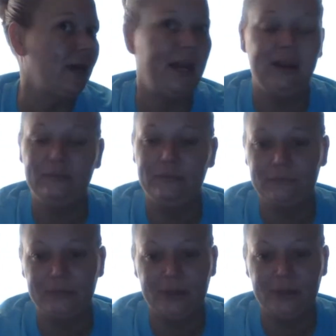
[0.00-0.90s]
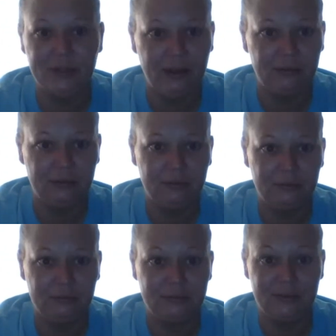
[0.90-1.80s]
and a half, if that.
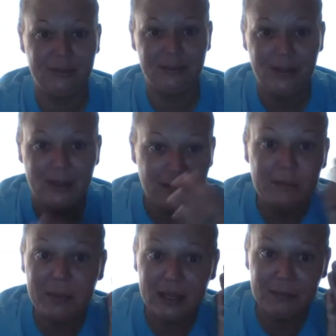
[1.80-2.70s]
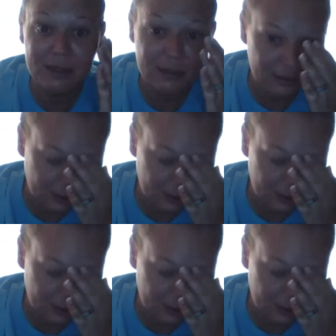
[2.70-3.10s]
Maybe.